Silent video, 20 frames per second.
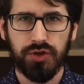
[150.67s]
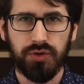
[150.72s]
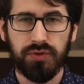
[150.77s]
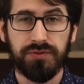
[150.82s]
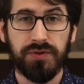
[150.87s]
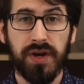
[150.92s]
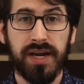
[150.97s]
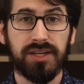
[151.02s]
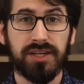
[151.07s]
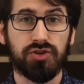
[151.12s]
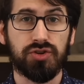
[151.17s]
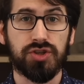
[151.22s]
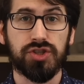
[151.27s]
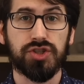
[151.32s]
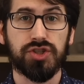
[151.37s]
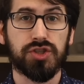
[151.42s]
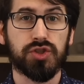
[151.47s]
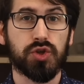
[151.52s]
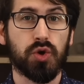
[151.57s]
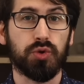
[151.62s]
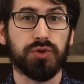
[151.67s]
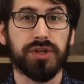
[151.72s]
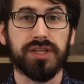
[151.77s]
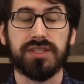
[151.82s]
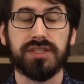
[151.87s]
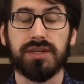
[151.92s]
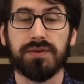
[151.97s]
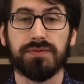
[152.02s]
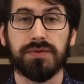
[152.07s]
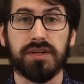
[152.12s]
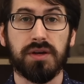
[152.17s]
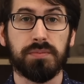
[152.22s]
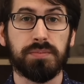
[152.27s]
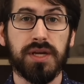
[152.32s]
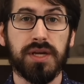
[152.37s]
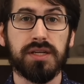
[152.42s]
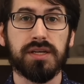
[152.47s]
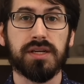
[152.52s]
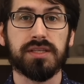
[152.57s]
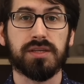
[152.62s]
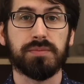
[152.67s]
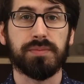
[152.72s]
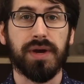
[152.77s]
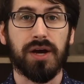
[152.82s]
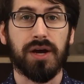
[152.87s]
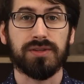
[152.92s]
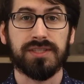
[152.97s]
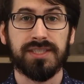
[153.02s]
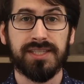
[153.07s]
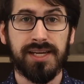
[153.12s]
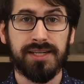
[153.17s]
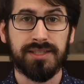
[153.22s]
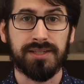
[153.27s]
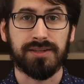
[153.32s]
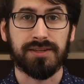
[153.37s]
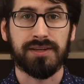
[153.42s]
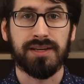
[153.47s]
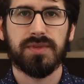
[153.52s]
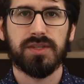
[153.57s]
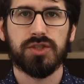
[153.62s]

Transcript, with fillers: you'll find Christians holding different opinions about Satan.